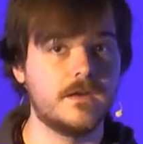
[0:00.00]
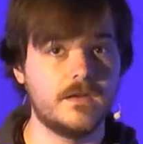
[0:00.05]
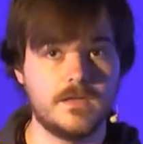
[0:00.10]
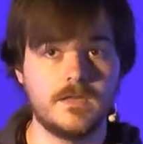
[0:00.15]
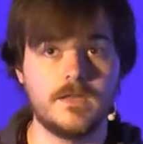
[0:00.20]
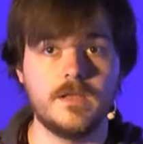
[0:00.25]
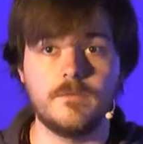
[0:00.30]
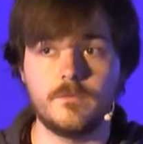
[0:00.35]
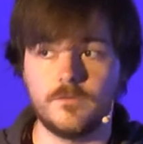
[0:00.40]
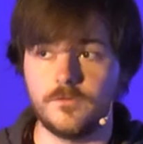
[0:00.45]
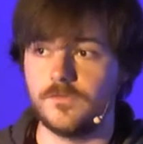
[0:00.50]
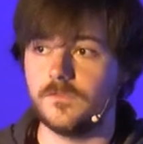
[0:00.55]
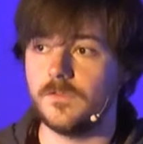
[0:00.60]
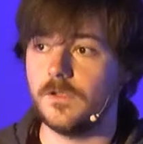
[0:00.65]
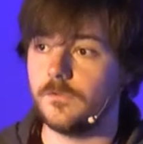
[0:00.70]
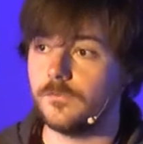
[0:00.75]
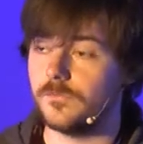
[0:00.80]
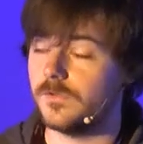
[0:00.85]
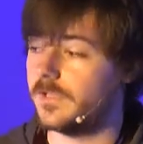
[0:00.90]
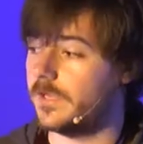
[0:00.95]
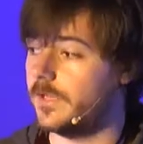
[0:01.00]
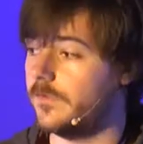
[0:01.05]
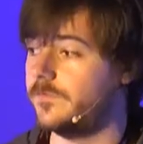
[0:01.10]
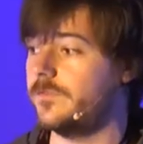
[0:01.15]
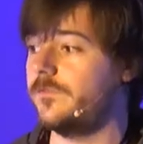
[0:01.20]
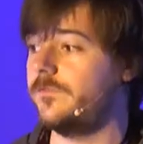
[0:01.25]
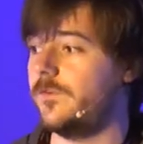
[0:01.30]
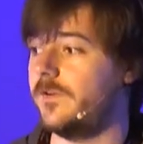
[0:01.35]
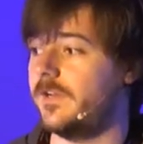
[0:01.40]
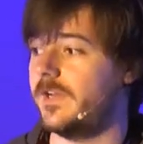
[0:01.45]
and that was that was really
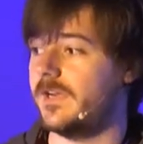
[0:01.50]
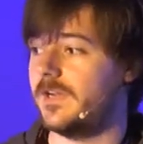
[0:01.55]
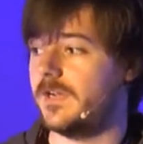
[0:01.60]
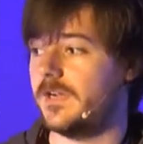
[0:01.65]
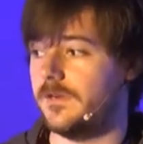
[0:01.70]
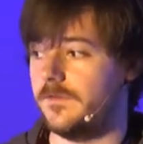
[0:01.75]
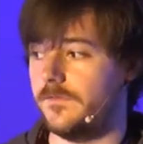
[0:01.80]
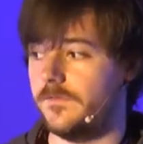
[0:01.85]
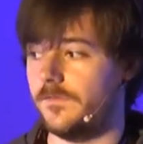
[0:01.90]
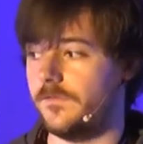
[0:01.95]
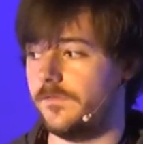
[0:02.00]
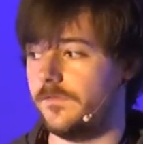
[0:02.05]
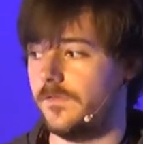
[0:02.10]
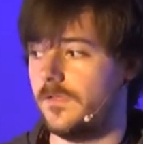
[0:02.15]
helpful for getting kind of this